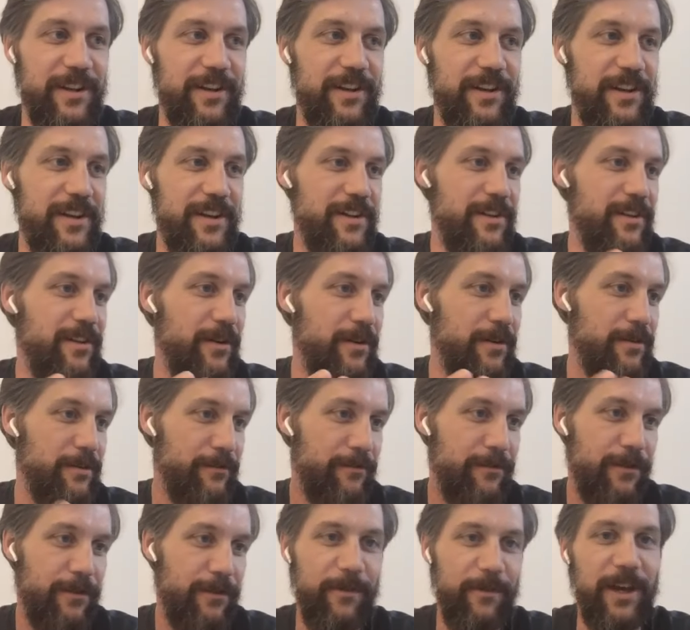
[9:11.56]
and,
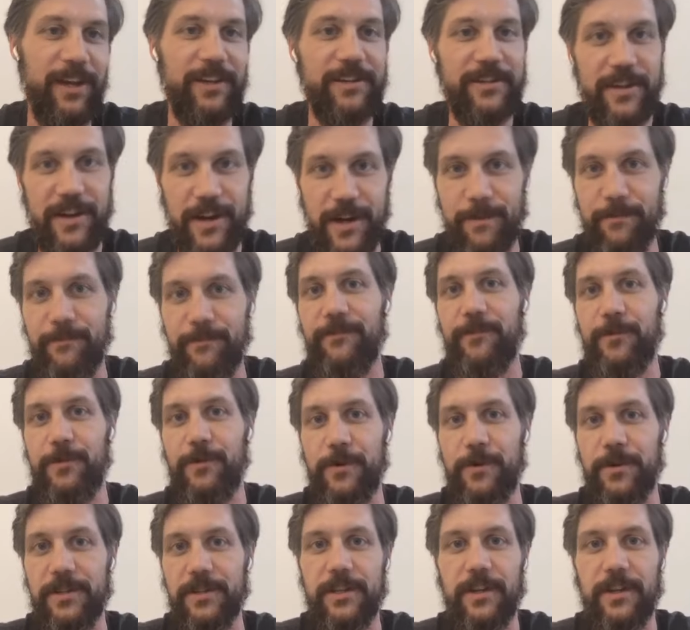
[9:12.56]
from that time
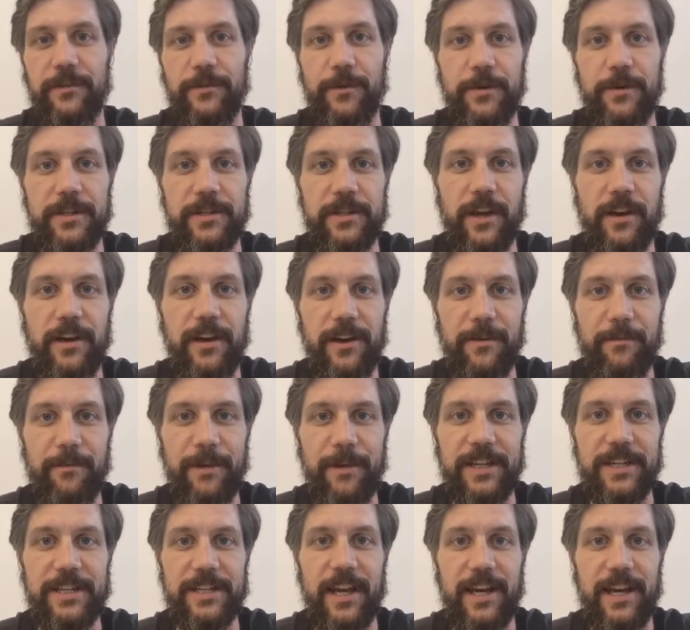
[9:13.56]
forwards, I've always kind of
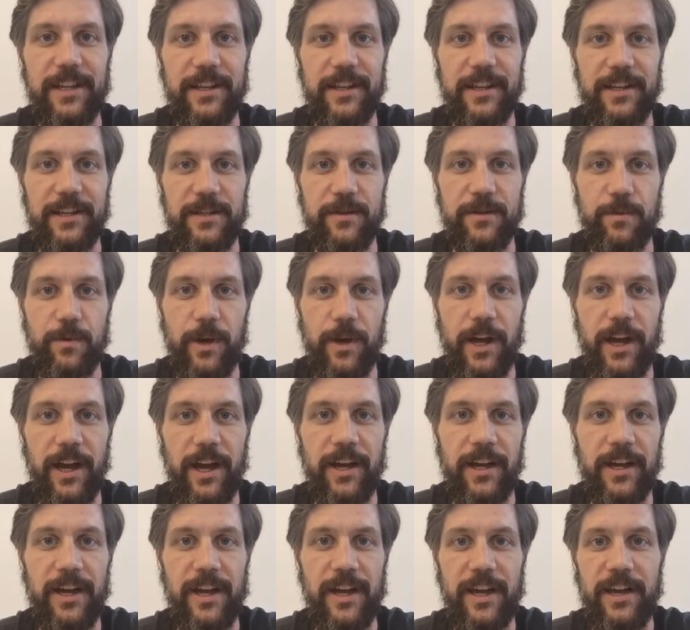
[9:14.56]
maintained this, where